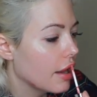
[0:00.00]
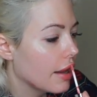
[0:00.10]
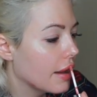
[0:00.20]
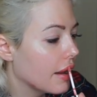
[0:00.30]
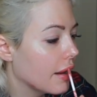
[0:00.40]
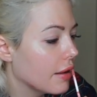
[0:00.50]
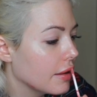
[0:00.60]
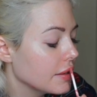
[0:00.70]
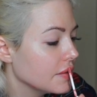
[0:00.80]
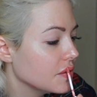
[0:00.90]

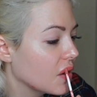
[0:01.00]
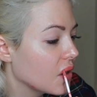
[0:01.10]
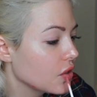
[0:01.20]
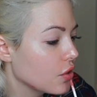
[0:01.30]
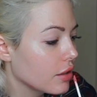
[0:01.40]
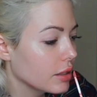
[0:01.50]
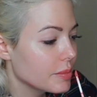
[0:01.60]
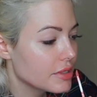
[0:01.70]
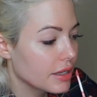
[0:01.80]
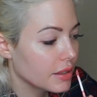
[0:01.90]
uh dark dark
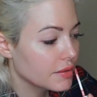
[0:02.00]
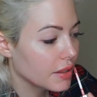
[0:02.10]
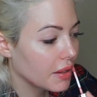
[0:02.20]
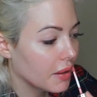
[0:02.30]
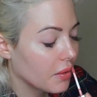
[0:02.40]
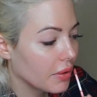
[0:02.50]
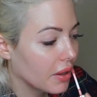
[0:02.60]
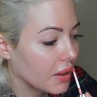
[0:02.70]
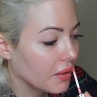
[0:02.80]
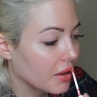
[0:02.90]
lipsticks like oh my
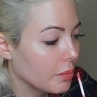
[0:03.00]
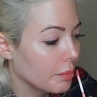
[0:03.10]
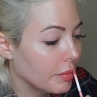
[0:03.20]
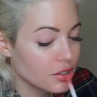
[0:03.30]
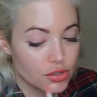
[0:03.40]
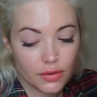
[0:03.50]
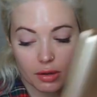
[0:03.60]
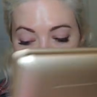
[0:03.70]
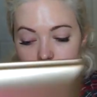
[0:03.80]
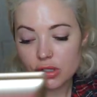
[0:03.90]
god i got a bunch of
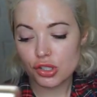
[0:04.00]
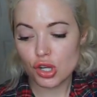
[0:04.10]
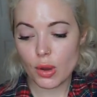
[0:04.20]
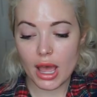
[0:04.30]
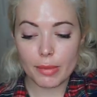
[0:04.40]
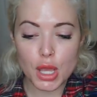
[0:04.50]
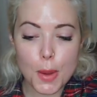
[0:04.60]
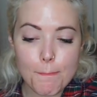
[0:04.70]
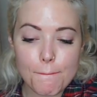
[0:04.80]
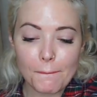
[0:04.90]
them and i'm like so happy
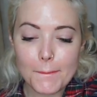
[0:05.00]
i